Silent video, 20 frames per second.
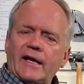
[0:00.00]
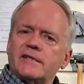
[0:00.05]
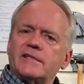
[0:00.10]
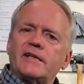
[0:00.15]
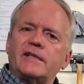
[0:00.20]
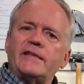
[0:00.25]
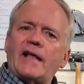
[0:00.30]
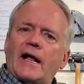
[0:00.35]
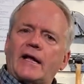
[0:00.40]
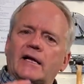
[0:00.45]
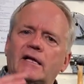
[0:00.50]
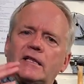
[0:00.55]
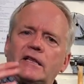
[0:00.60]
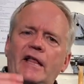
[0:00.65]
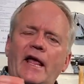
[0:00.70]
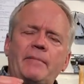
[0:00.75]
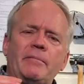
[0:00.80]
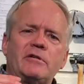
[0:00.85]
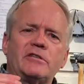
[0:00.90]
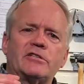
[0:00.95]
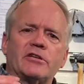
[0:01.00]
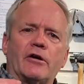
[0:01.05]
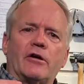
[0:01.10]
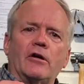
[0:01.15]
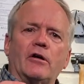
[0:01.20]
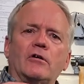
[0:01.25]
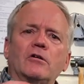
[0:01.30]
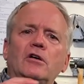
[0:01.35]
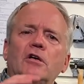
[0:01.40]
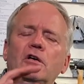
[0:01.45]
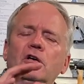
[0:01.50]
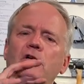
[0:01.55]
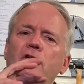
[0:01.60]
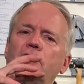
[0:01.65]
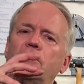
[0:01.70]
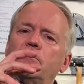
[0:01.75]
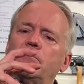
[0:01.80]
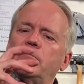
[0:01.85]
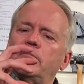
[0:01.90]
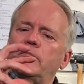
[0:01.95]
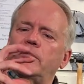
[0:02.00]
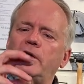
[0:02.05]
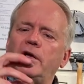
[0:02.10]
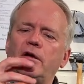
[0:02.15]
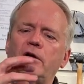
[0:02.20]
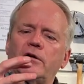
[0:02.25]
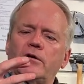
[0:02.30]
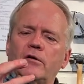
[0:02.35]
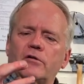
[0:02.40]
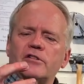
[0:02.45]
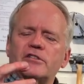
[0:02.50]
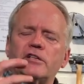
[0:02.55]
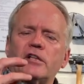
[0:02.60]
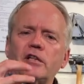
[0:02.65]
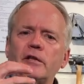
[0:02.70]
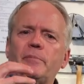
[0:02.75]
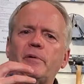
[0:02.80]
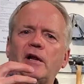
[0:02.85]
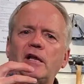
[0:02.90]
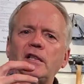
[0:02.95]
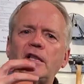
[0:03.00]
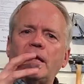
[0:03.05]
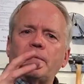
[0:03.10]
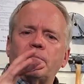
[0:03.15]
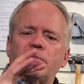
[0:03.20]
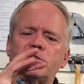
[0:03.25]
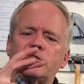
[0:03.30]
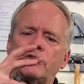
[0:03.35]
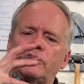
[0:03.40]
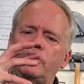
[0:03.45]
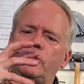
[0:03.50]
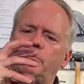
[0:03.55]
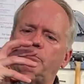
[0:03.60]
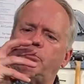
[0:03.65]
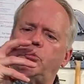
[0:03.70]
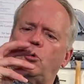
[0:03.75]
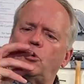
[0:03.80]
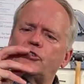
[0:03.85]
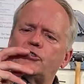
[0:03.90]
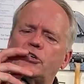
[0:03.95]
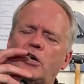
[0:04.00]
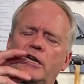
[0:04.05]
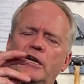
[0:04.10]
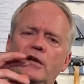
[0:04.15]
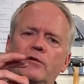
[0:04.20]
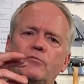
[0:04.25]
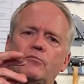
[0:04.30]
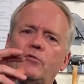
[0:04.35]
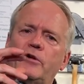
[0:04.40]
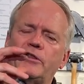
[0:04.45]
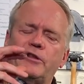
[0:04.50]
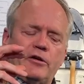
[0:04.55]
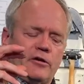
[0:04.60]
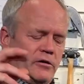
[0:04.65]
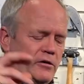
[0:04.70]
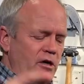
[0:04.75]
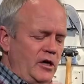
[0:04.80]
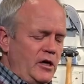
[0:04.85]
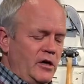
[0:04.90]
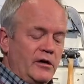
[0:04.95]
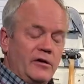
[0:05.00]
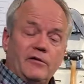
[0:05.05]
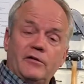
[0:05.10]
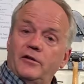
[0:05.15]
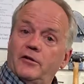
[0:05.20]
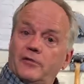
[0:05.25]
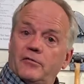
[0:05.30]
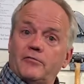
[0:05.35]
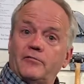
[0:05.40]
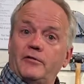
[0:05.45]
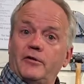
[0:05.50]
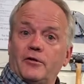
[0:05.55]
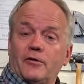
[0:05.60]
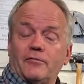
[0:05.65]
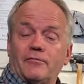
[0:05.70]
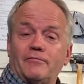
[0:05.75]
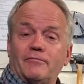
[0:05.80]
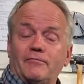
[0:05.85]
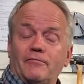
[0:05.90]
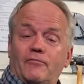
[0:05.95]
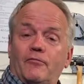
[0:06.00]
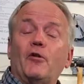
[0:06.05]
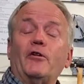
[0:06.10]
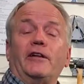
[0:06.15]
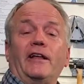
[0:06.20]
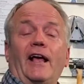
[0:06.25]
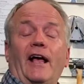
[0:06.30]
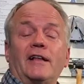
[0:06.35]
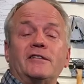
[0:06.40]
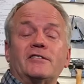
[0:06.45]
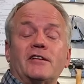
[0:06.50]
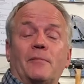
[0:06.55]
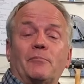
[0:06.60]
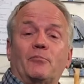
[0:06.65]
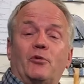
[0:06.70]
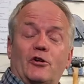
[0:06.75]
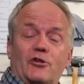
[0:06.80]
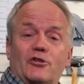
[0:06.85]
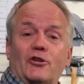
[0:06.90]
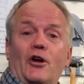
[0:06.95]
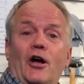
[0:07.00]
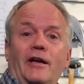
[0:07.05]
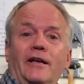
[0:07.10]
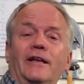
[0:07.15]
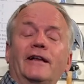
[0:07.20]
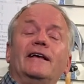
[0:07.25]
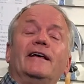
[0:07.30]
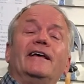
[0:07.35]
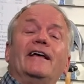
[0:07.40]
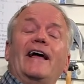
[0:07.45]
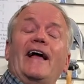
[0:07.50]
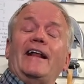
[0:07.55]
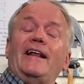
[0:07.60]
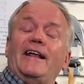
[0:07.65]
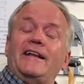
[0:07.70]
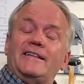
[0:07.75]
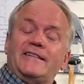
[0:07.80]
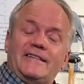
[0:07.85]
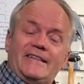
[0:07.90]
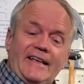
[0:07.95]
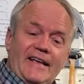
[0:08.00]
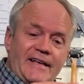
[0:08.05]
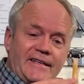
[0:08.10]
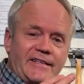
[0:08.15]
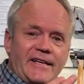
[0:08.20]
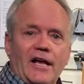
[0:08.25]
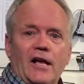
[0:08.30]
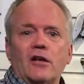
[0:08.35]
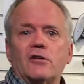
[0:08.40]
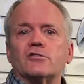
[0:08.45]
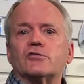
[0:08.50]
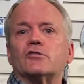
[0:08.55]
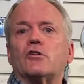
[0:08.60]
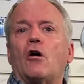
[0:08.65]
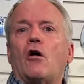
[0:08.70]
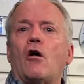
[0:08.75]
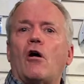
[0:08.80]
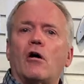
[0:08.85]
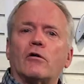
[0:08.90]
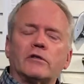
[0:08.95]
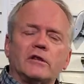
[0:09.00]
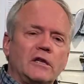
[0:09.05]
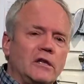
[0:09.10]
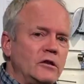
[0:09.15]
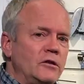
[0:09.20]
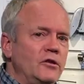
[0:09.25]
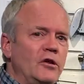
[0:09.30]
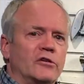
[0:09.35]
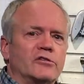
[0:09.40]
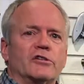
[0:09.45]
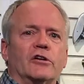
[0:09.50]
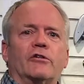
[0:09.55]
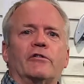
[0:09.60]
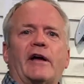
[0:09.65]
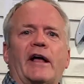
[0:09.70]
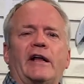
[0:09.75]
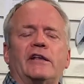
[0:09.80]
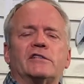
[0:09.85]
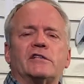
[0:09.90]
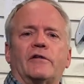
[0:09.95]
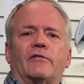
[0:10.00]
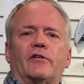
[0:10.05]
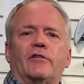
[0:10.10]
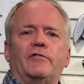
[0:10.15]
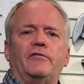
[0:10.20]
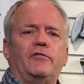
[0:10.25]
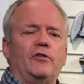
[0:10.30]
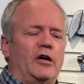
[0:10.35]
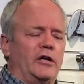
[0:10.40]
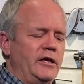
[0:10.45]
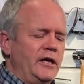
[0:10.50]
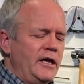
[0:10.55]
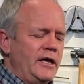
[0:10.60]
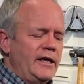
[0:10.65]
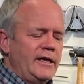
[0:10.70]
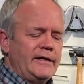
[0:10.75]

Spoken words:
I said, that clay material or silly putty-like material, you push on it with your foot ends up pushing on it, and it details to all the little nooks and crannies of your foot.